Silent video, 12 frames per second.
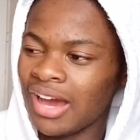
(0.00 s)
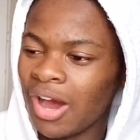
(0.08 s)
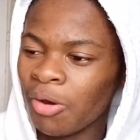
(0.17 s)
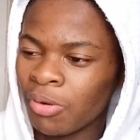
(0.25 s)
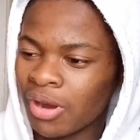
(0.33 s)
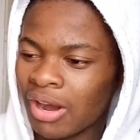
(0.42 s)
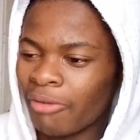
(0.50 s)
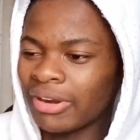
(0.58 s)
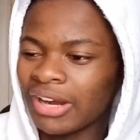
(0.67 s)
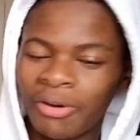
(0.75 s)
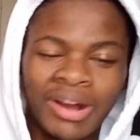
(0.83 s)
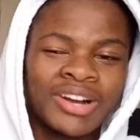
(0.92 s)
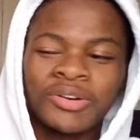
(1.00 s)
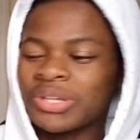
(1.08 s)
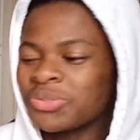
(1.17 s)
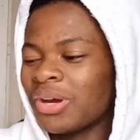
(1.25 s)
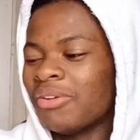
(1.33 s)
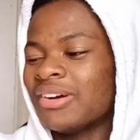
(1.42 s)
What do
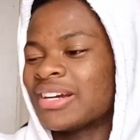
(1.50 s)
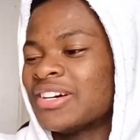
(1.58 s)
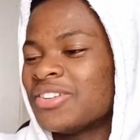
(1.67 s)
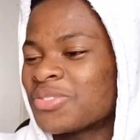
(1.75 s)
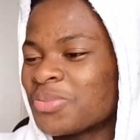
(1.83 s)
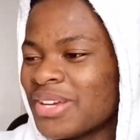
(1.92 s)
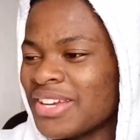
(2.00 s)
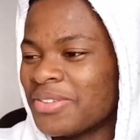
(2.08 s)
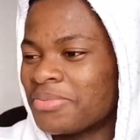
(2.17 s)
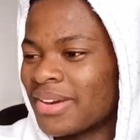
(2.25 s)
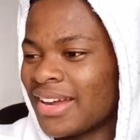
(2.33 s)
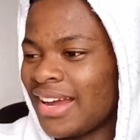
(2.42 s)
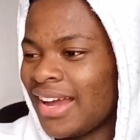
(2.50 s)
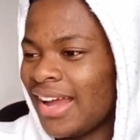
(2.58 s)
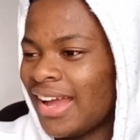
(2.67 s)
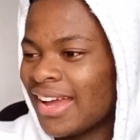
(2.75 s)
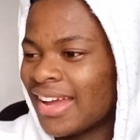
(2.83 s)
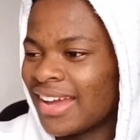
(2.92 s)
our girls wear, bruh?
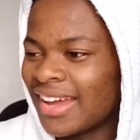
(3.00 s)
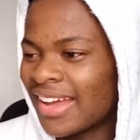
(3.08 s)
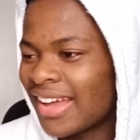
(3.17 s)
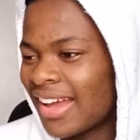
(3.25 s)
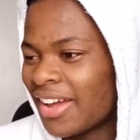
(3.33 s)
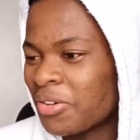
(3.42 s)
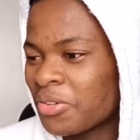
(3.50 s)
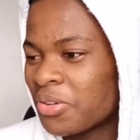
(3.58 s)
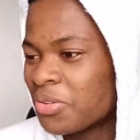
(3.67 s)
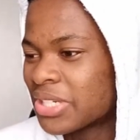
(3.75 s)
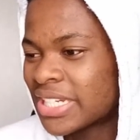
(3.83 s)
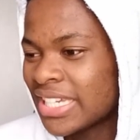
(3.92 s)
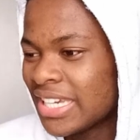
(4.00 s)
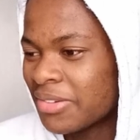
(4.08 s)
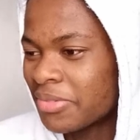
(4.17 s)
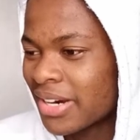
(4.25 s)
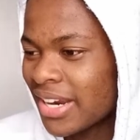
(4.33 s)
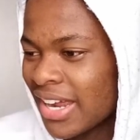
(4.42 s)
I don't know
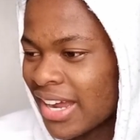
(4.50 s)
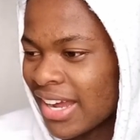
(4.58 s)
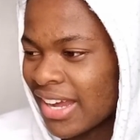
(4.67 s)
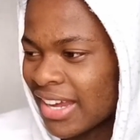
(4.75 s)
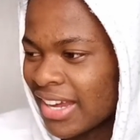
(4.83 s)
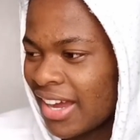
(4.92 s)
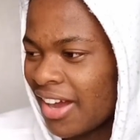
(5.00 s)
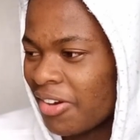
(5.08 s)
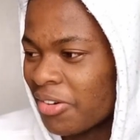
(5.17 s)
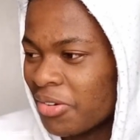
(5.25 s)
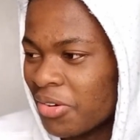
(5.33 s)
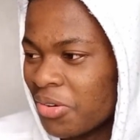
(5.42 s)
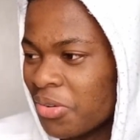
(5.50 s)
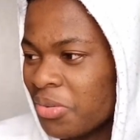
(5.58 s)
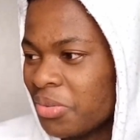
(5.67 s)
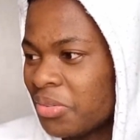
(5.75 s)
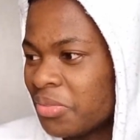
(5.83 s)
shit, bruh. I don't know.